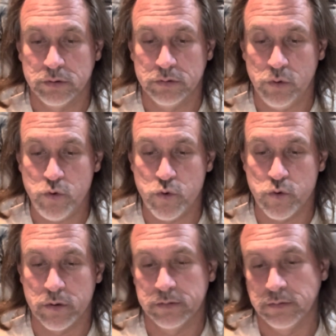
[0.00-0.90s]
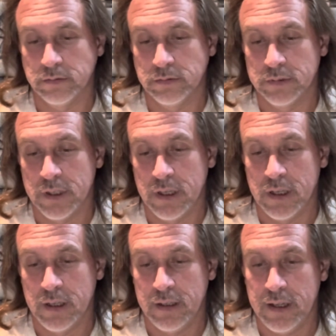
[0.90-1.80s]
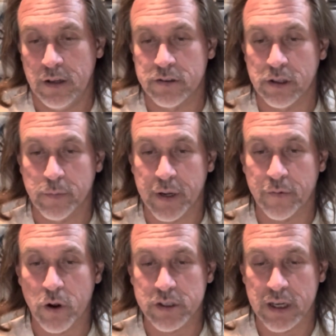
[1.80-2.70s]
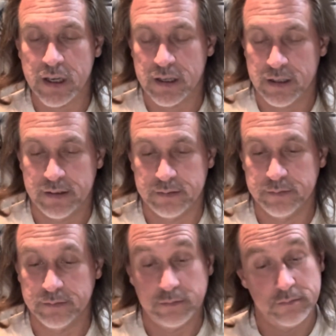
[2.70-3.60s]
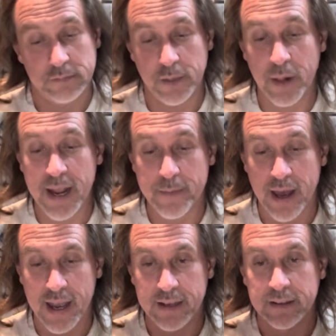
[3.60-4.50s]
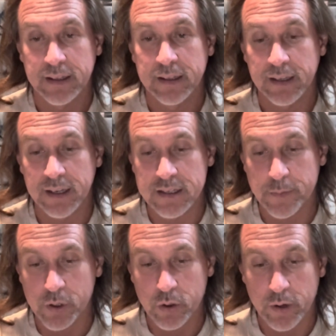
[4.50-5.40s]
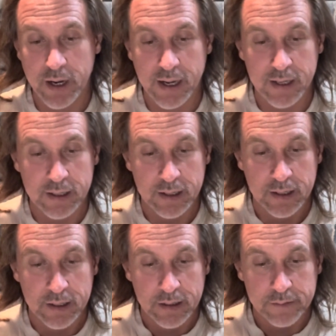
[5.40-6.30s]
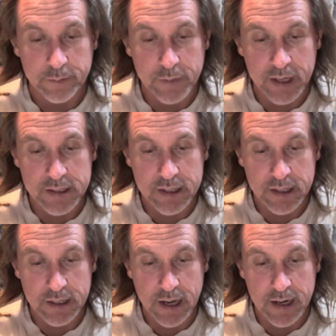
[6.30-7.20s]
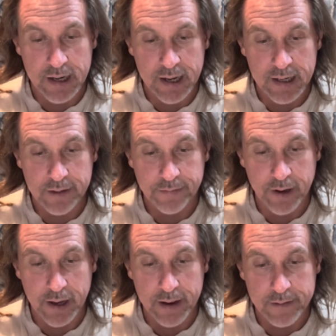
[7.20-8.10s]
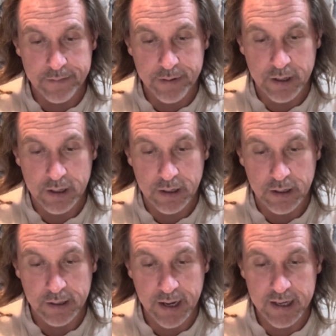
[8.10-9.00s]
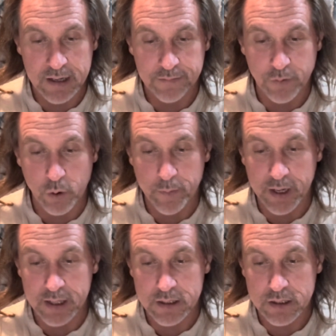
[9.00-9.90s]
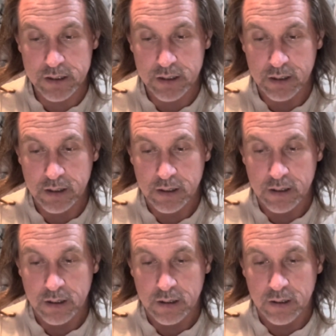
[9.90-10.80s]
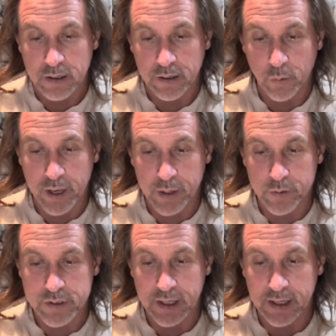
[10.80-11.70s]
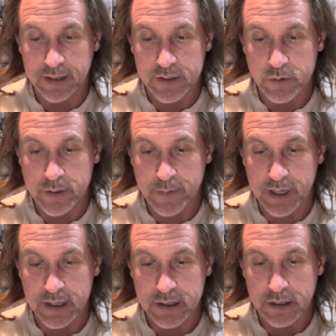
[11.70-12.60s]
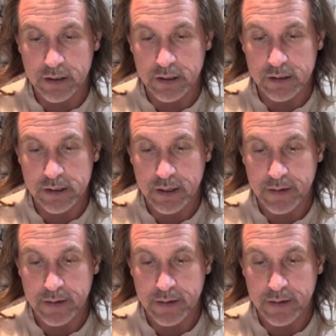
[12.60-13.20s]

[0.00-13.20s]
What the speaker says: Ooh, it looks a little bit erotic. It's a blind buy. It is a Blu-ray from 1995, 94 minutes. I don't know why I was thinking this was a mini-series.